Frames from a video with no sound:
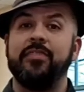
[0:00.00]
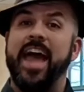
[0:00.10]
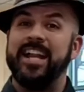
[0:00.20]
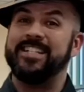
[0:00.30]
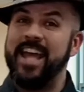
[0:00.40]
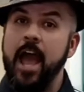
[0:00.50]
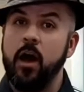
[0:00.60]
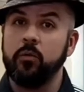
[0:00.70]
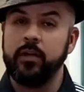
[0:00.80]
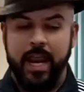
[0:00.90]
that
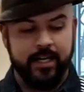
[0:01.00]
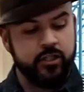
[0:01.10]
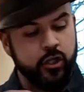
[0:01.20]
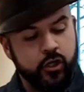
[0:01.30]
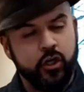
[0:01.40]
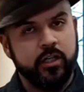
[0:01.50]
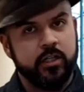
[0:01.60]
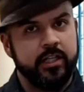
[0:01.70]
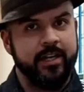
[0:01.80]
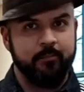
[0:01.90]
down, and it's a good
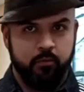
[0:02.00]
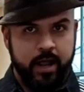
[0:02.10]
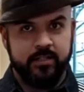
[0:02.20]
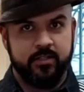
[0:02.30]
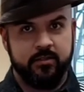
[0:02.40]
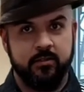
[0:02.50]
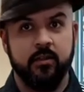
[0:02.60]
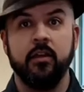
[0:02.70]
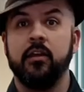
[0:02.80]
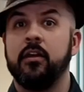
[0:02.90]
clean press,
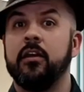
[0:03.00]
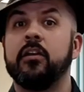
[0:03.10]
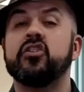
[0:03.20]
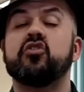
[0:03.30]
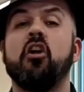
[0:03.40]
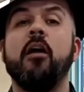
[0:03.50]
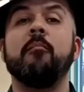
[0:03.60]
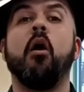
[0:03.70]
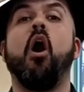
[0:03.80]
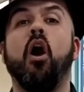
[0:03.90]
strum
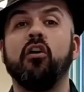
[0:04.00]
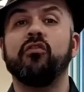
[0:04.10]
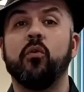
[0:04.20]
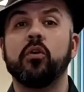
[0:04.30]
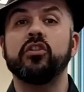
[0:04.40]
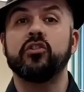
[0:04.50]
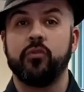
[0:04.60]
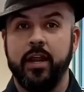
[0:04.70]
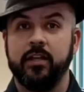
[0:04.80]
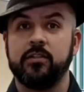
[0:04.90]
all 4
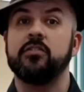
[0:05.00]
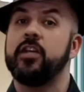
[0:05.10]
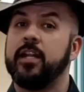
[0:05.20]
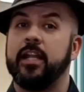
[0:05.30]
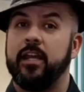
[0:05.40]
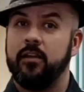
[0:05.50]
strings gently.